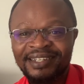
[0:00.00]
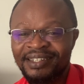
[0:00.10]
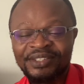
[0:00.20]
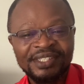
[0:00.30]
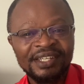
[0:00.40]

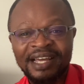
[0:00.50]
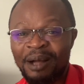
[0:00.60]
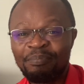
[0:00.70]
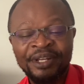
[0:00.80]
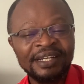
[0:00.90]
You see,
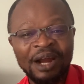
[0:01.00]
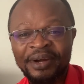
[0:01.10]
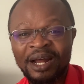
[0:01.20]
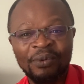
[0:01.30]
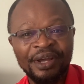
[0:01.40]
I'm being
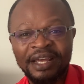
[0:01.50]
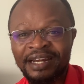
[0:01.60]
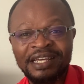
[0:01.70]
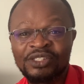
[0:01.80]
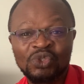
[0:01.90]
carried away.
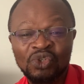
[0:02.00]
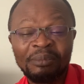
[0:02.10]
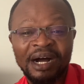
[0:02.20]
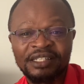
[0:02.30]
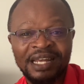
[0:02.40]
It's too
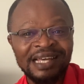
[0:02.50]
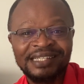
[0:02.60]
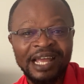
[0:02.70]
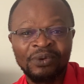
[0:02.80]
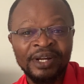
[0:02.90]
much.
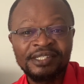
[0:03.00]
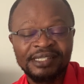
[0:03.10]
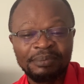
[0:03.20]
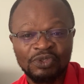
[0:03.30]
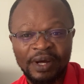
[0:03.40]
I couldn't
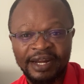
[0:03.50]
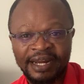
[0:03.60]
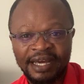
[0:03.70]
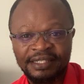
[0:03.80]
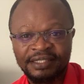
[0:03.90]
sleep throughout the
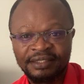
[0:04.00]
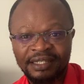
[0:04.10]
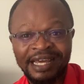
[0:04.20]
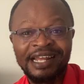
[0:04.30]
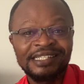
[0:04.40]
night.
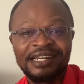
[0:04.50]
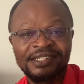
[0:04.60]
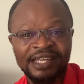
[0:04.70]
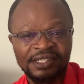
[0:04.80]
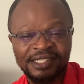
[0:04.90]
It is a
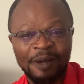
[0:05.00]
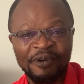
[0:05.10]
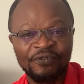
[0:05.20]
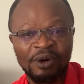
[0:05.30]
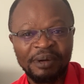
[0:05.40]
disaster
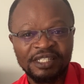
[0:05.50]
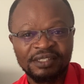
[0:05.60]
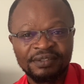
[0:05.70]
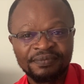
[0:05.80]
performance.